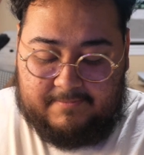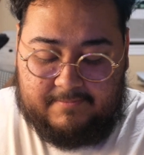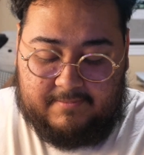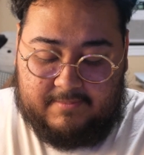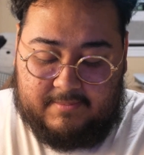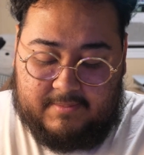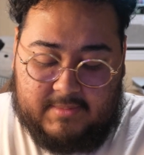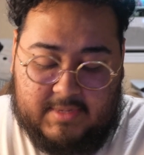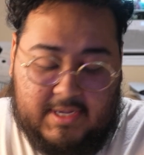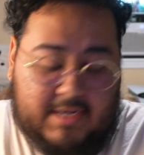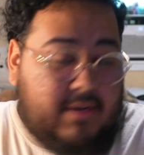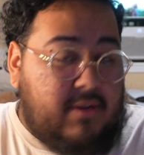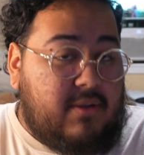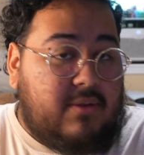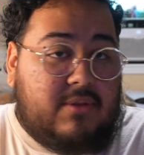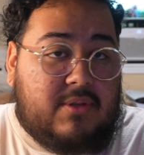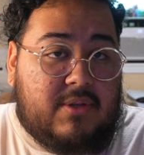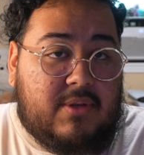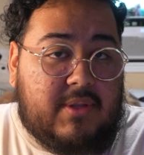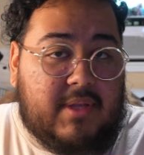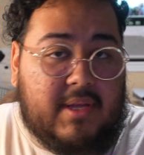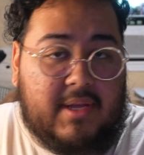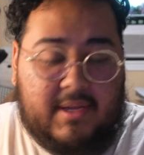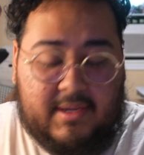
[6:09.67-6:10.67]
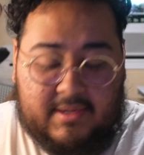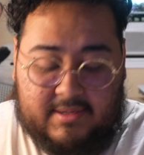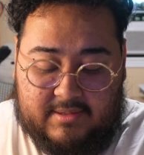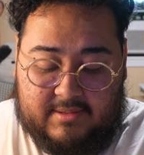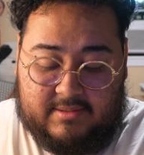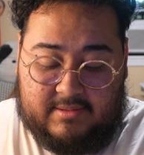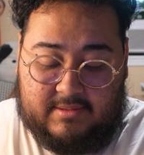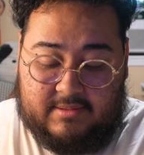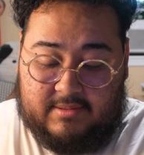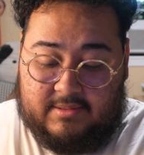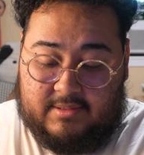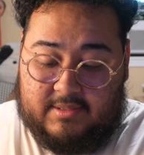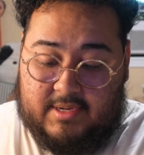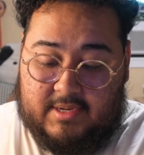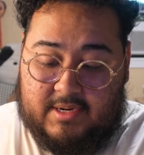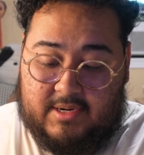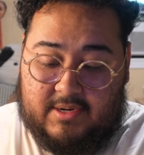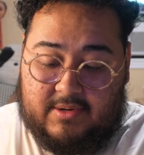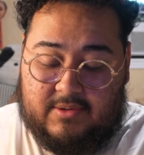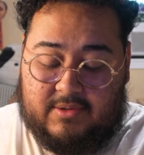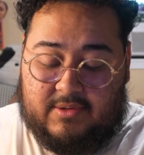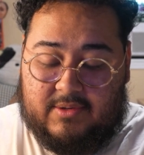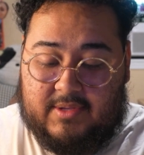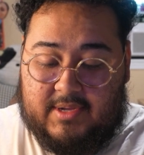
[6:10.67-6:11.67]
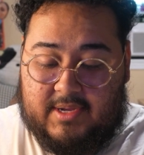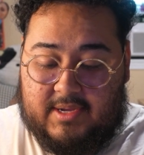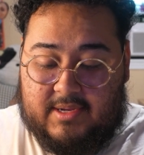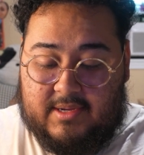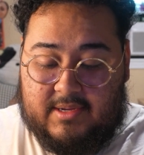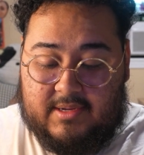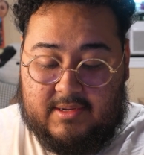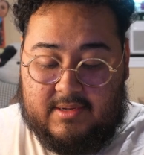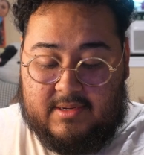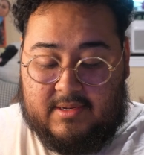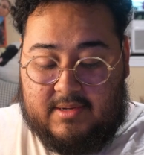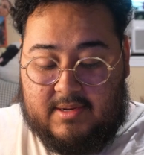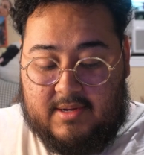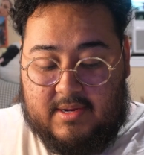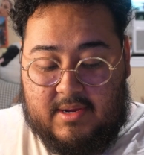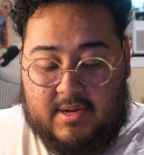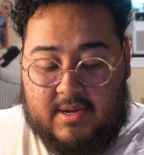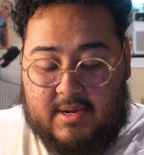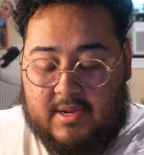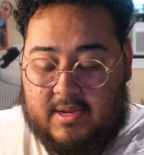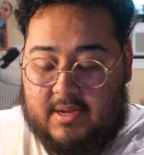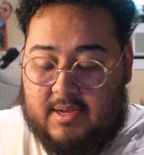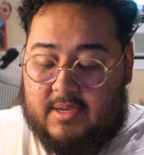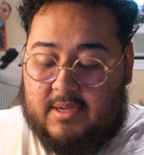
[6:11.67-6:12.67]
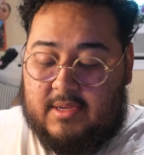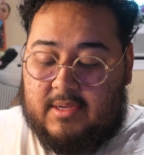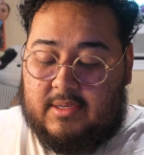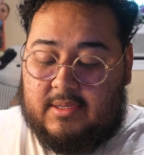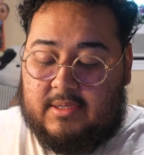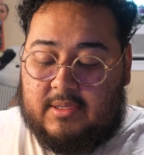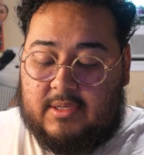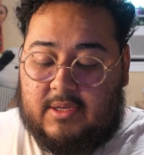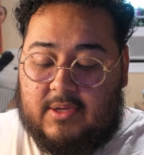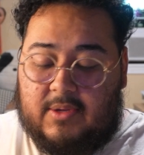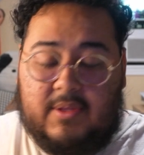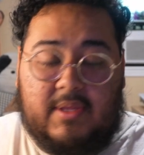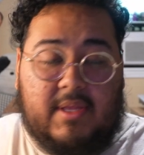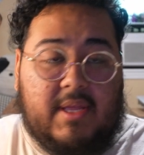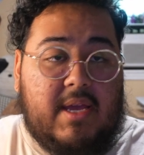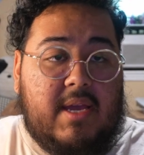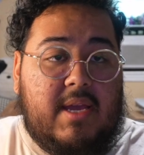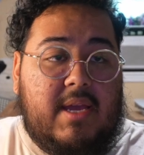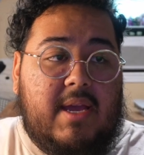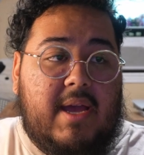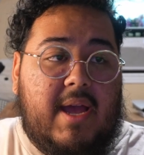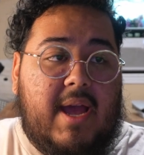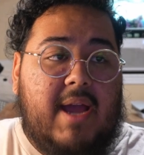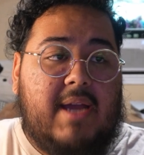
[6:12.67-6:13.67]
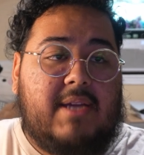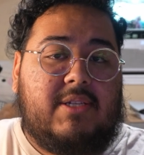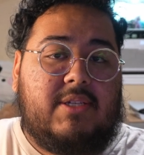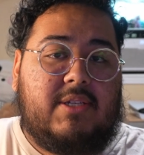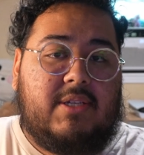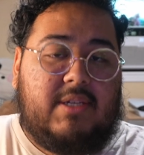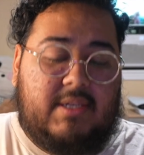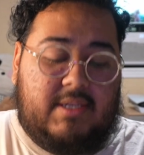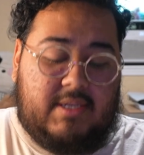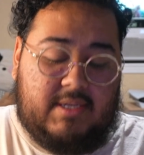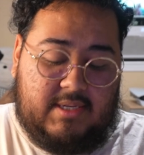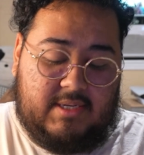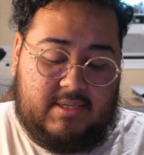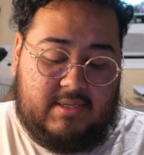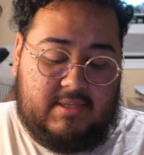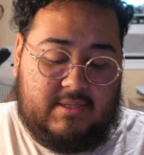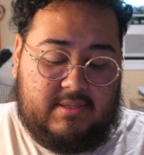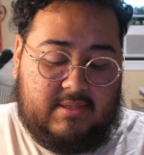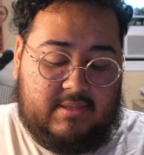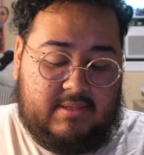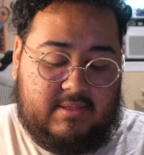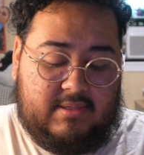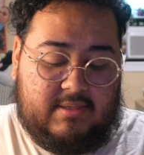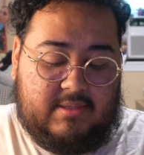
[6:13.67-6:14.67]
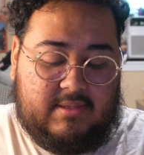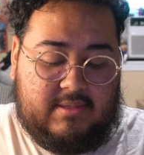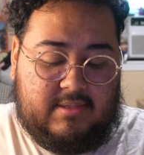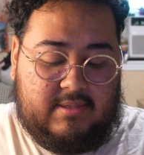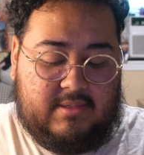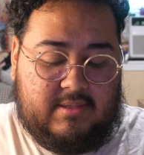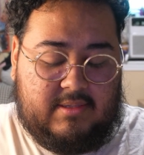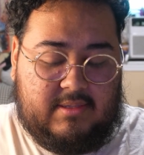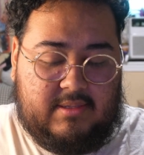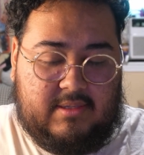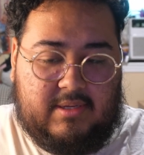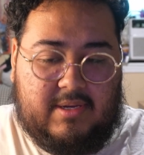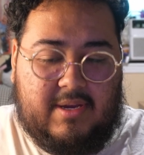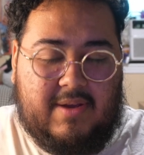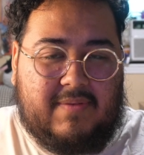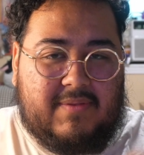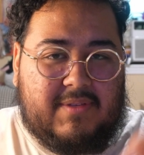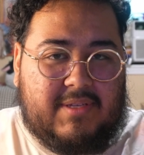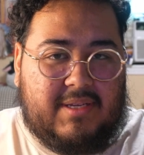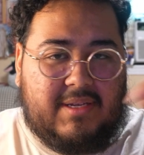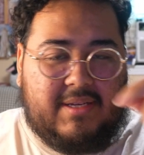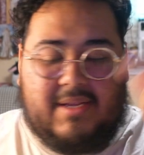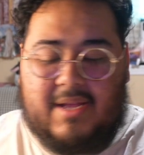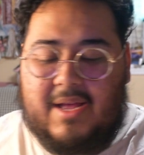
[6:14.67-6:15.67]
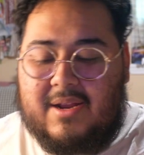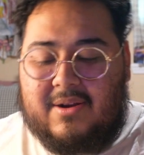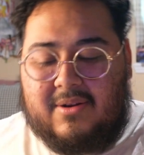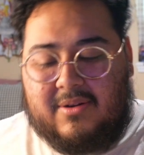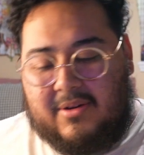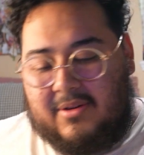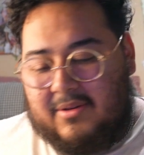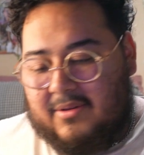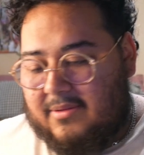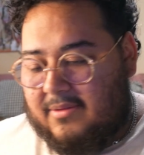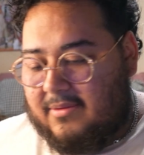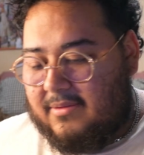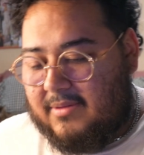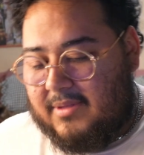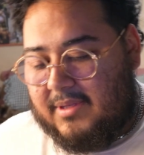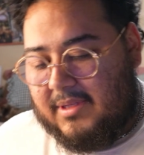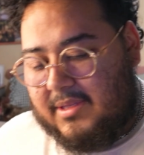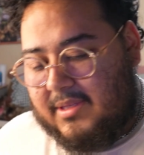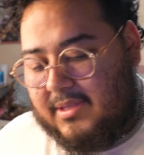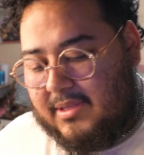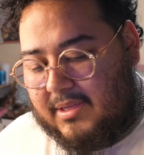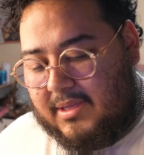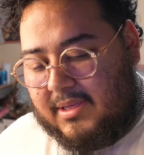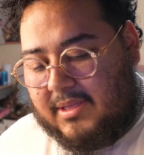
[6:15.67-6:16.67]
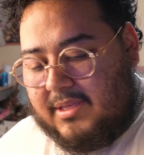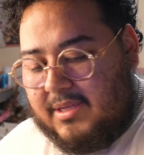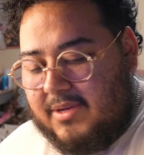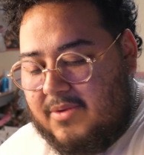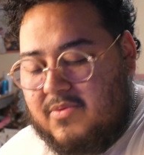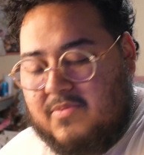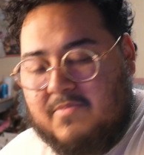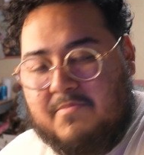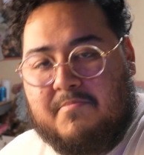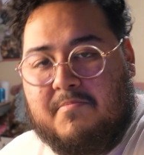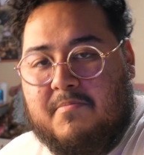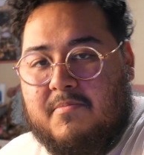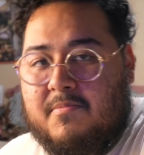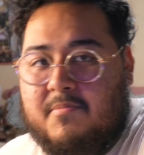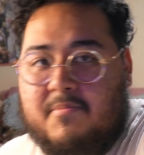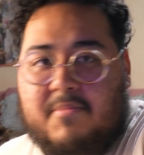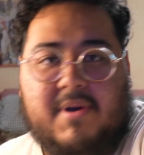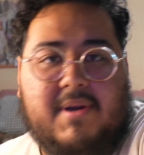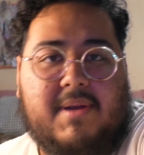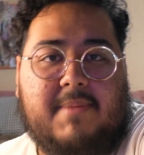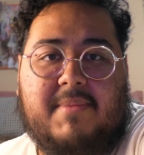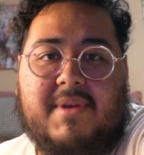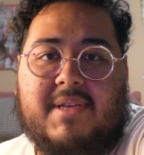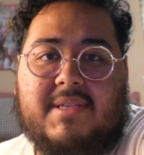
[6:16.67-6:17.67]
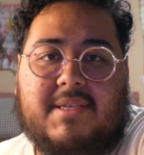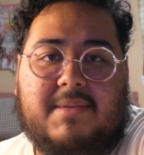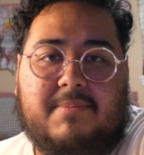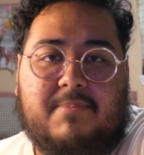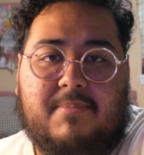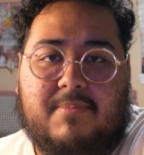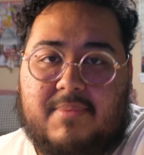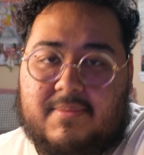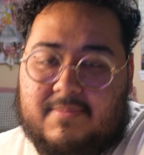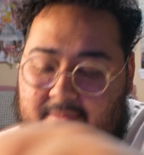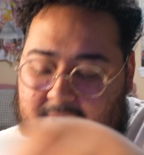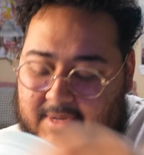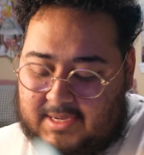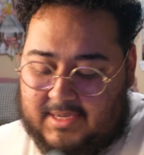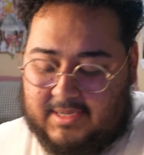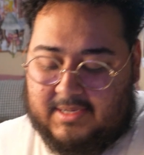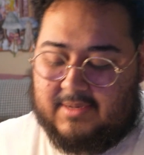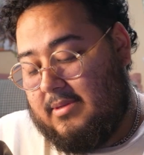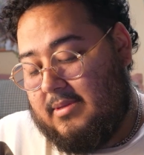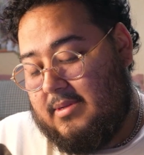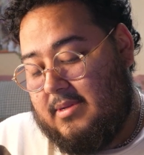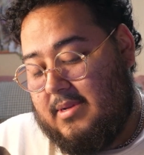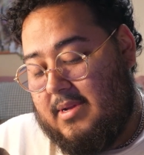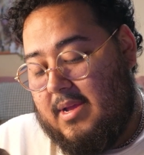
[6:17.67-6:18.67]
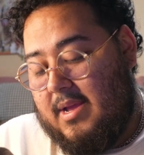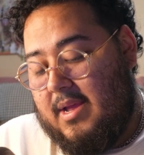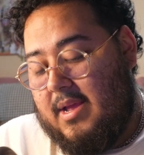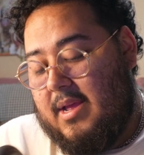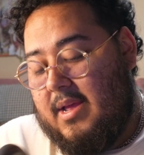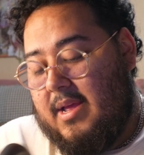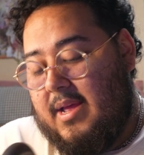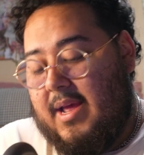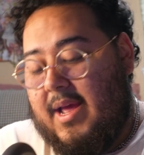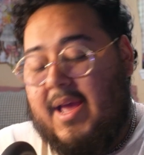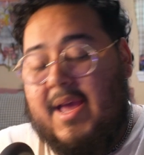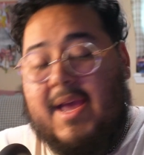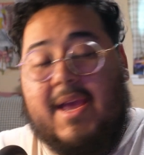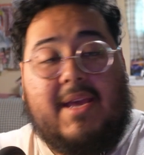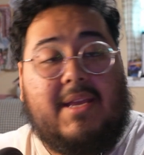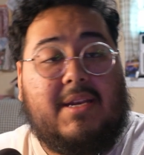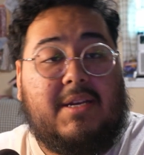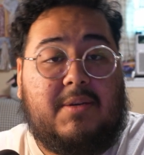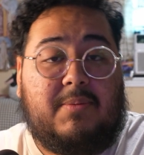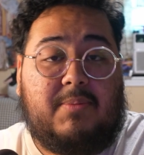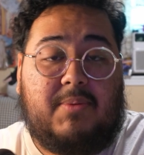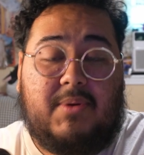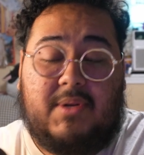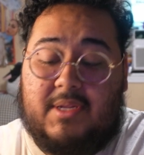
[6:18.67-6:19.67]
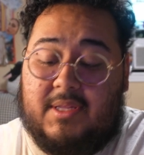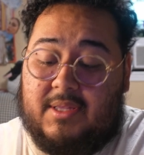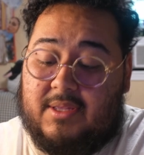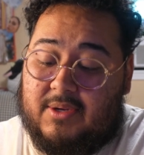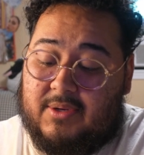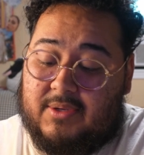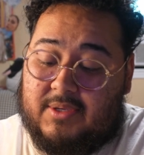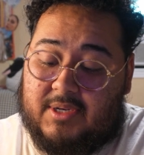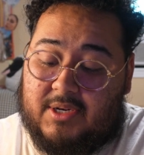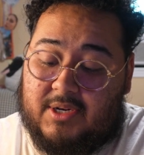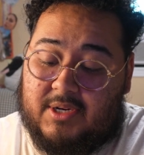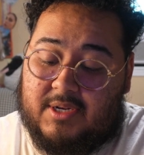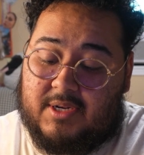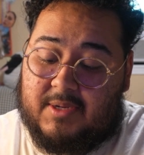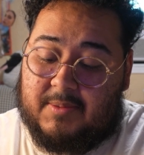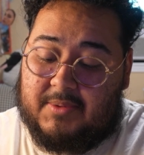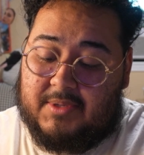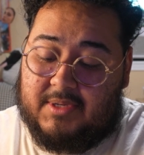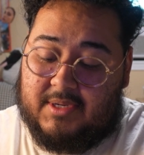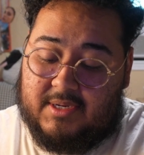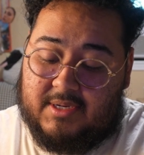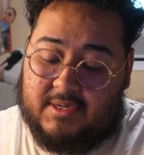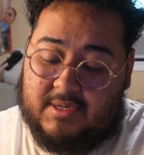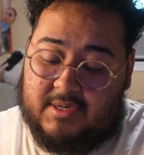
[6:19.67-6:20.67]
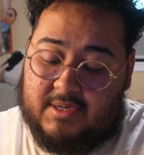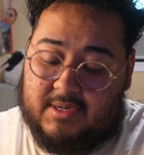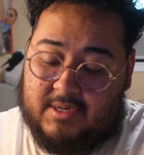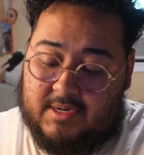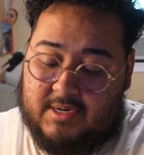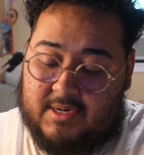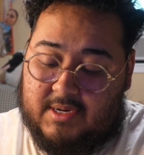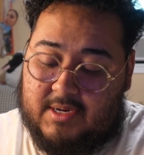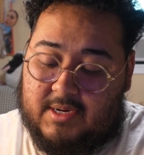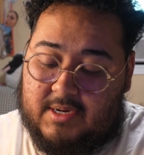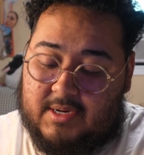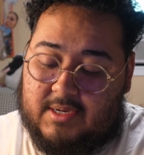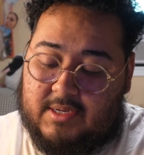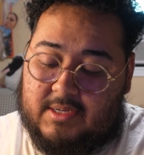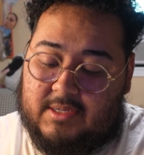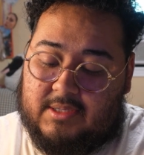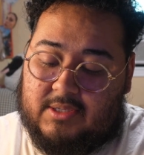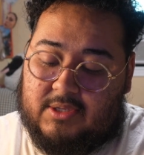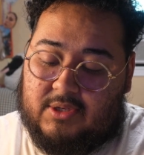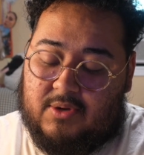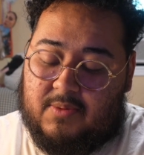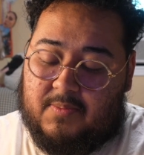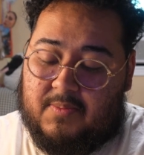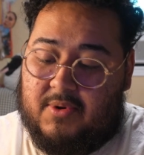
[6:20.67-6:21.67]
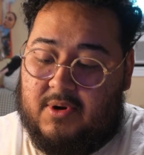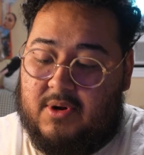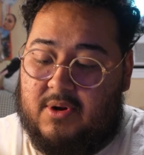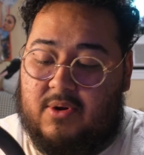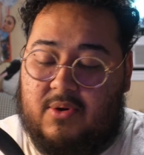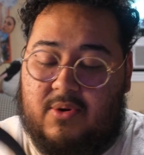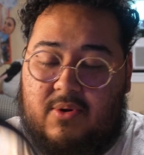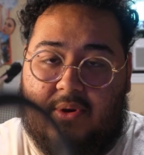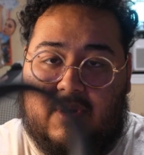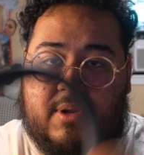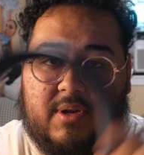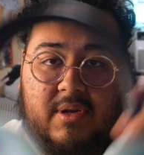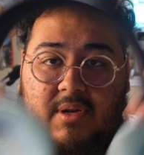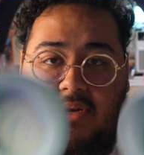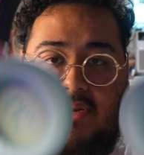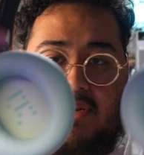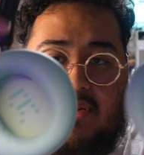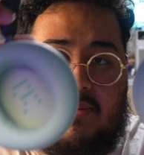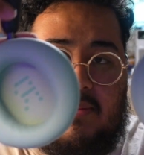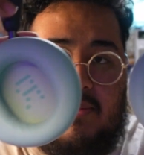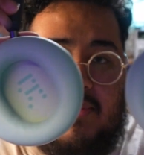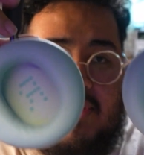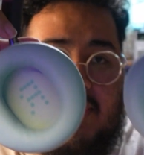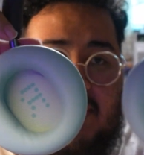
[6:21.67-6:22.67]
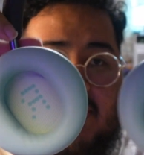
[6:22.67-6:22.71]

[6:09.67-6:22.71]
they don't do that. They don't do that. So they actually, you have to, I don't know, it's a messy, like, I hated putting those ear cups on. Super annoying. But you can